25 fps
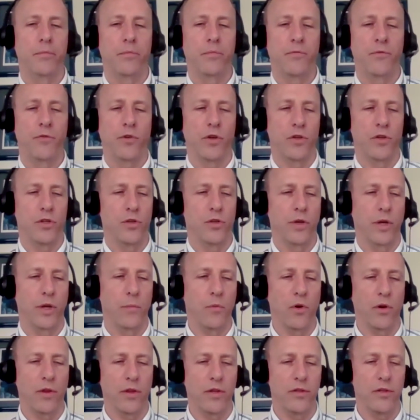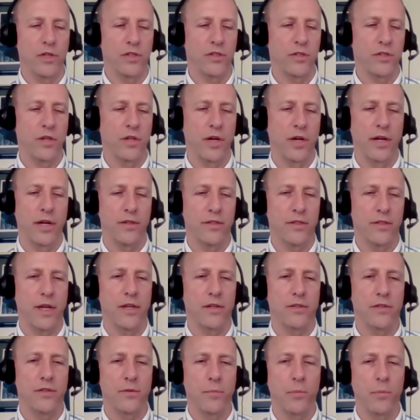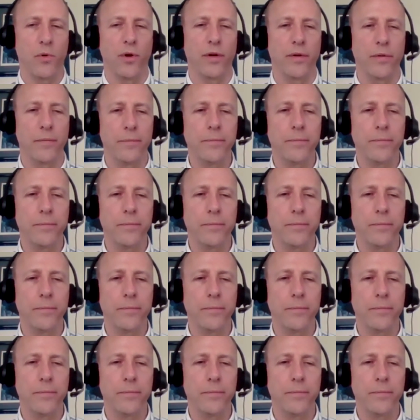for doing more than just United States support.